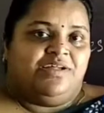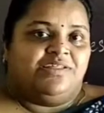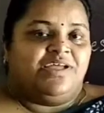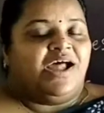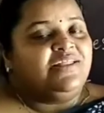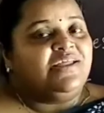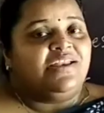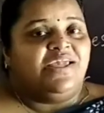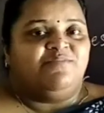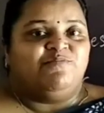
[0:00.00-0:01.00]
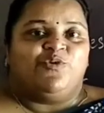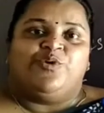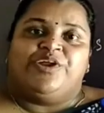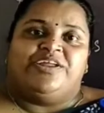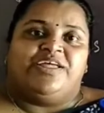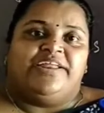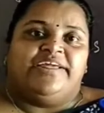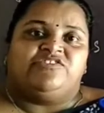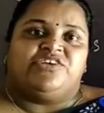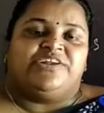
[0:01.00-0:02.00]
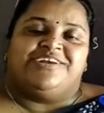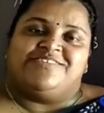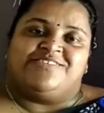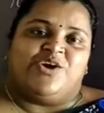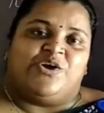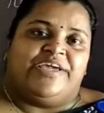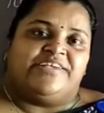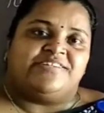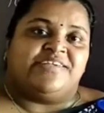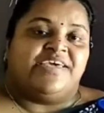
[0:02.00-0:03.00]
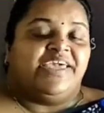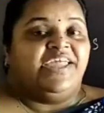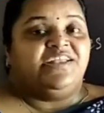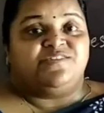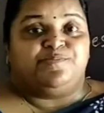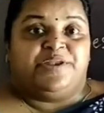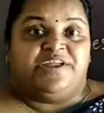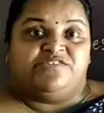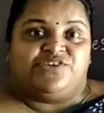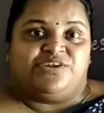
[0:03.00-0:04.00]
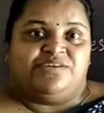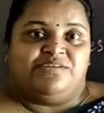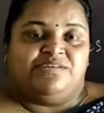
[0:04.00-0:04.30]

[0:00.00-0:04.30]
The other name for inhalation, it is known as inspiration.